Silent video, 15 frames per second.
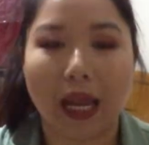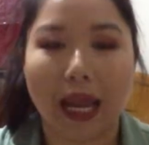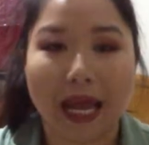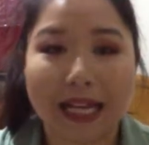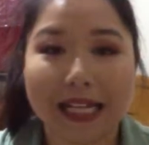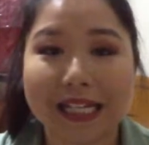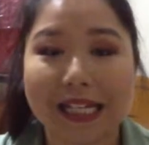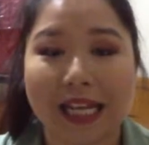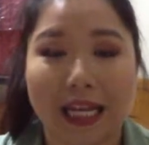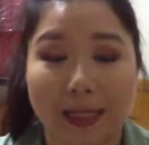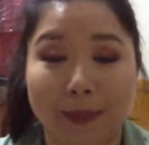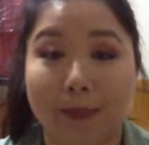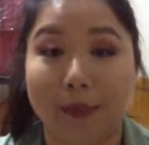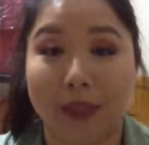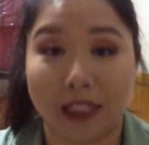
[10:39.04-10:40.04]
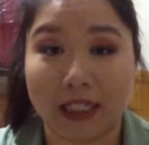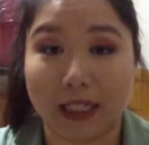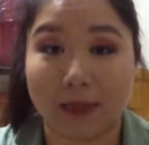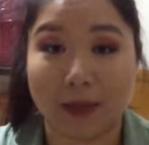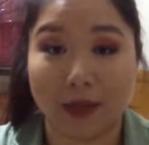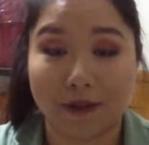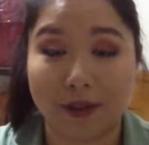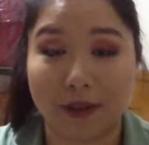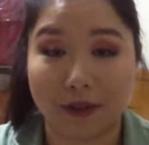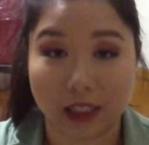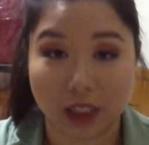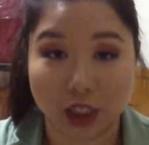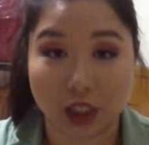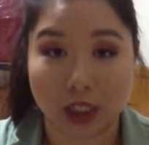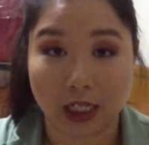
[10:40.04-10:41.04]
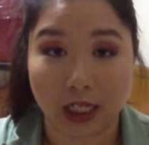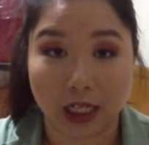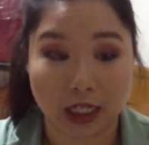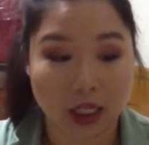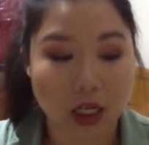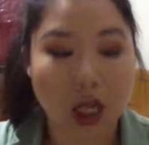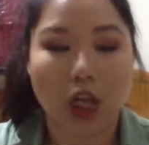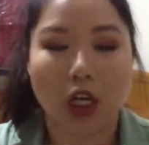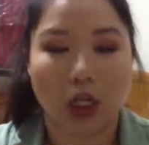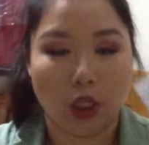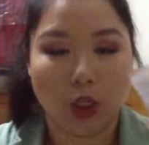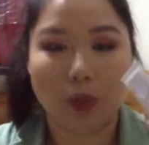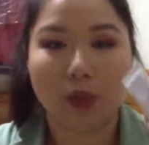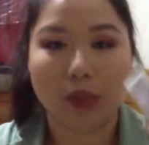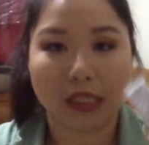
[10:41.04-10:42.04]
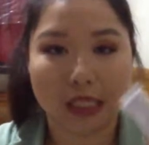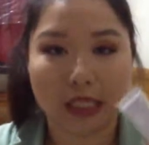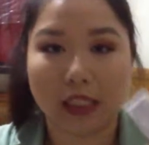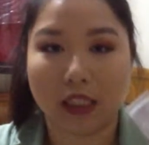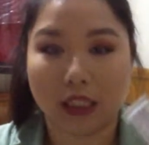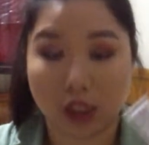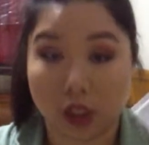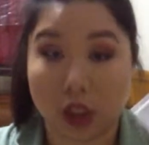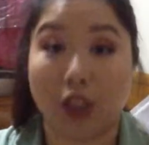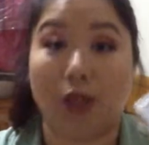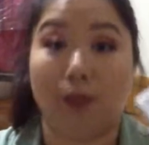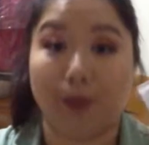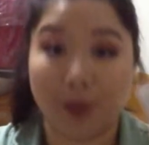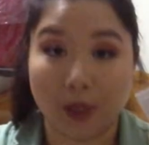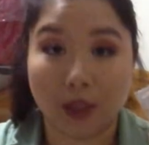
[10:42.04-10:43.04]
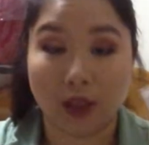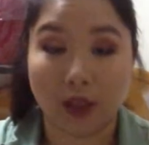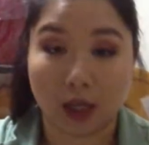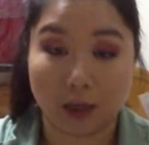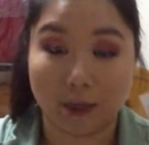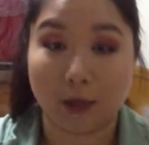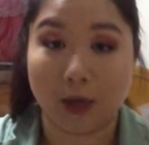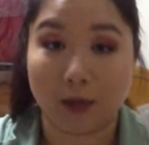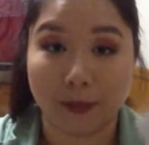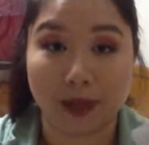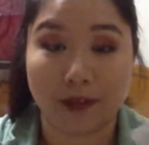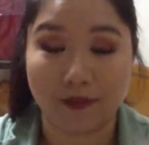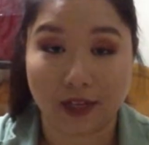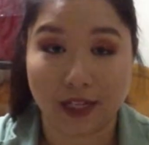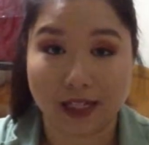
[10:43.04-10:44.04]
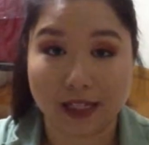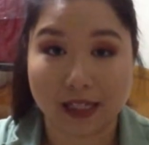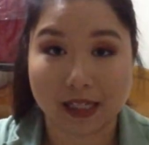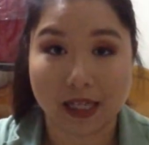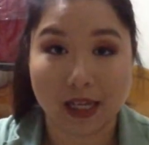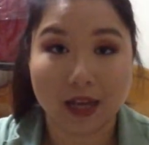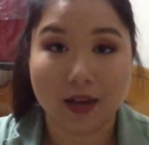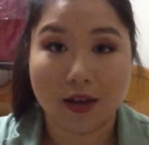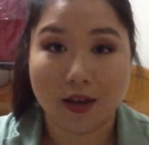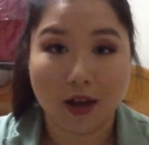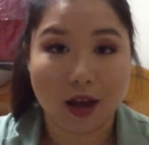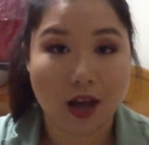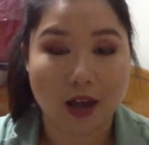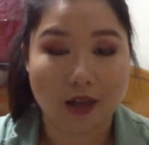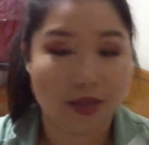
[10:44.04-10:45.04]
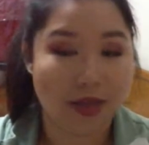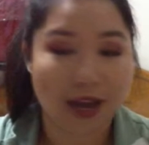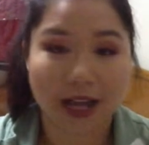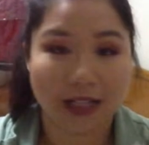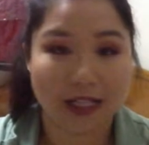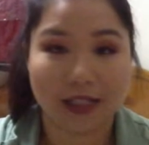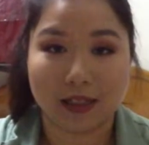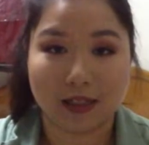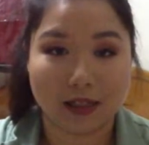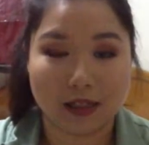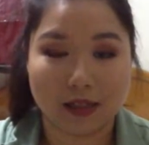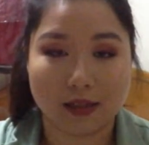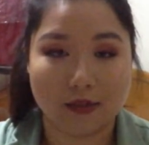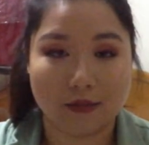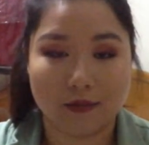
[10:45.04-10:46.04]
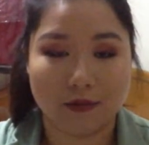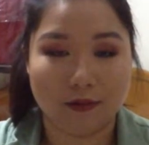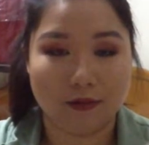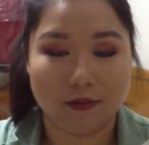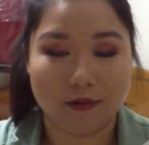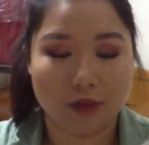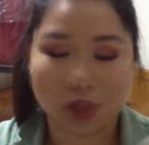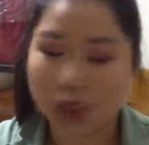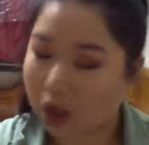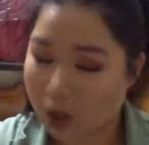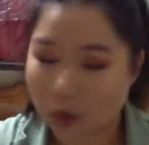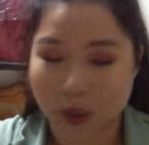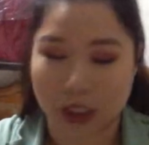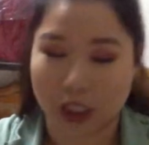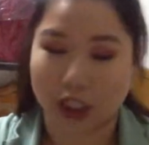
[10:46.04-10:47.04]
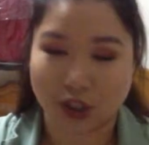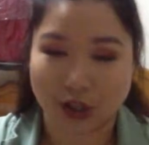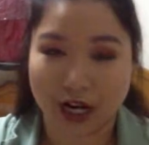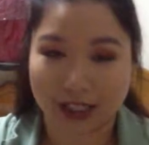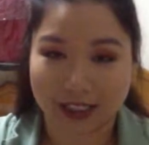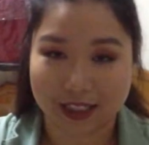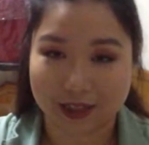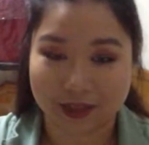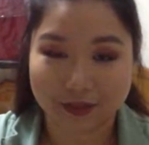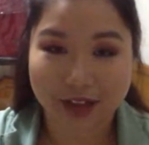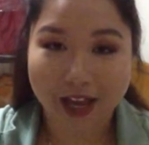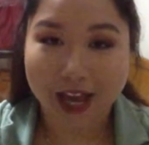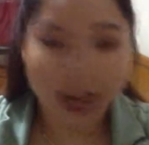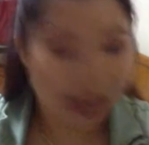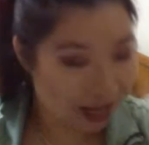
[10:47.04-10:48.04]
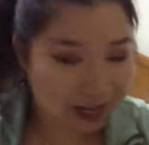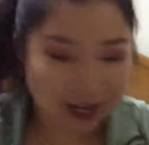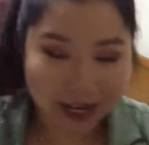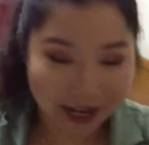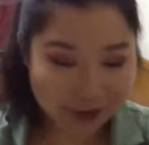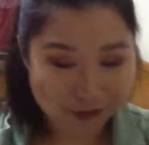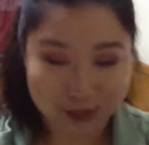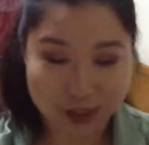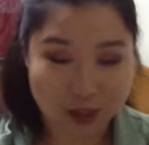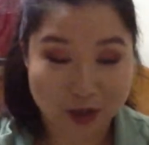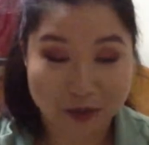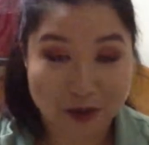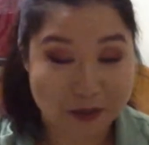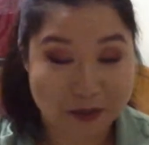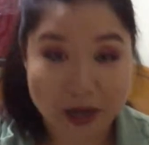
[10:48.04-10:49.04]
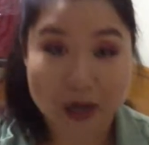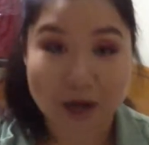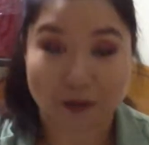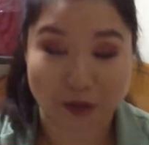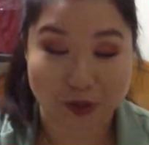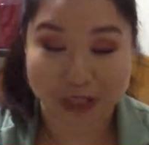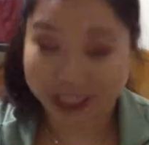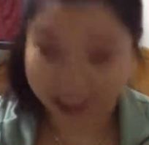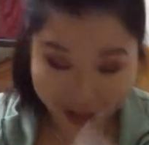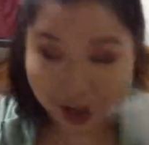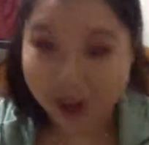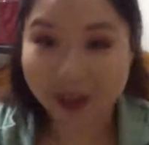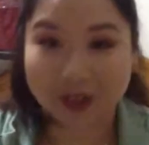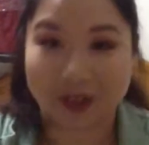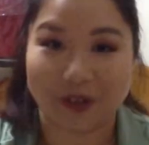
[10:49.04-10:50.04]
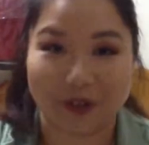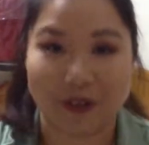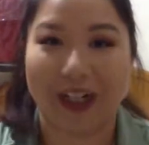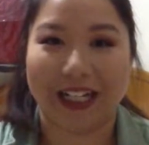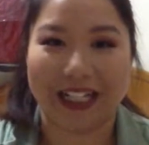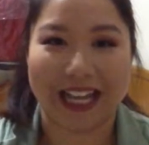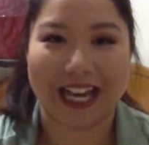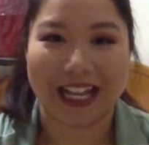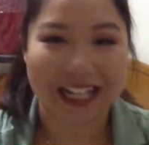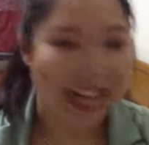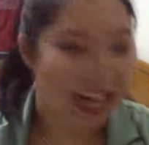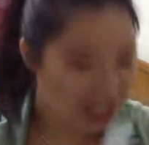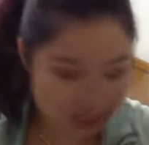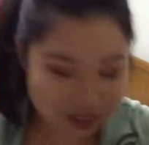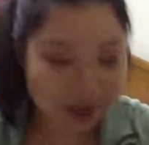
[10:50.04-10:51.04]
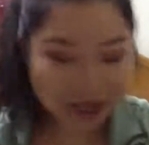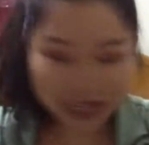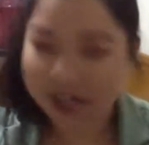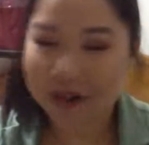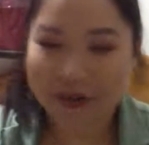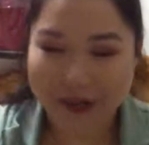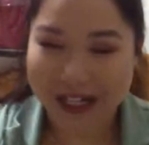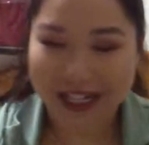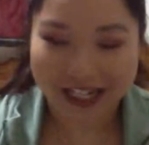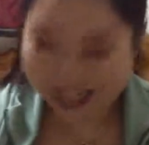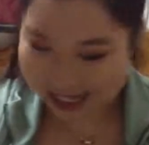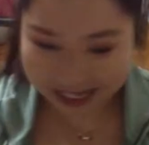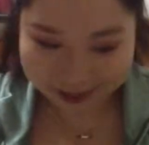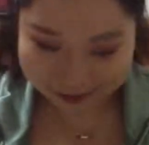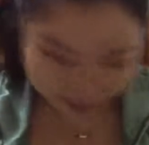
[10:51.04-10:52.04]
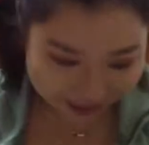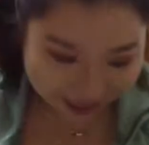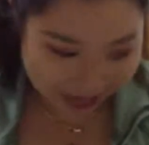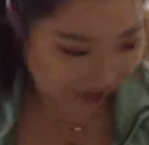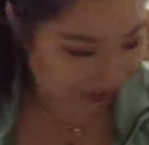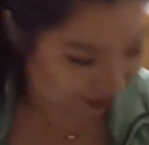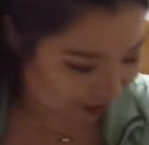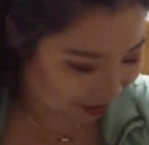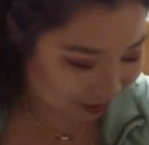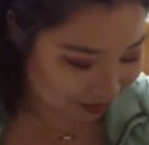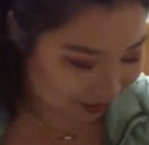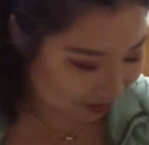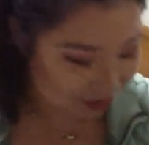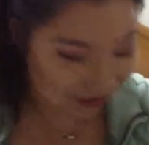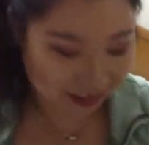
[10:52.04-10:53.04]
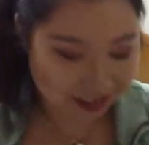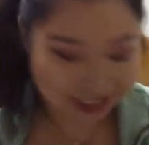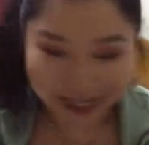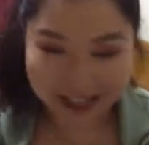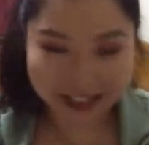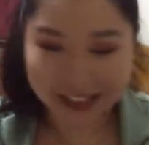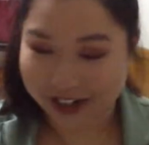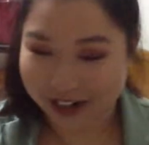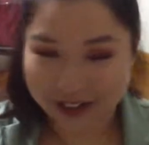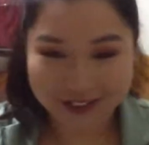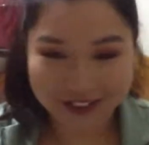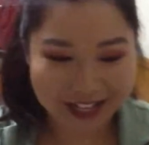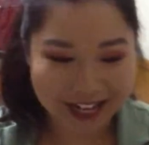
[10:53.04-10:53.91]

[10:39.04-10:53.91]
as I am blending my foundation in, you will see this start to pill up on my face. And that is so unattractive, and I have to start my makeup routine all over again, so ain't nobody got time for that. So that's out of there.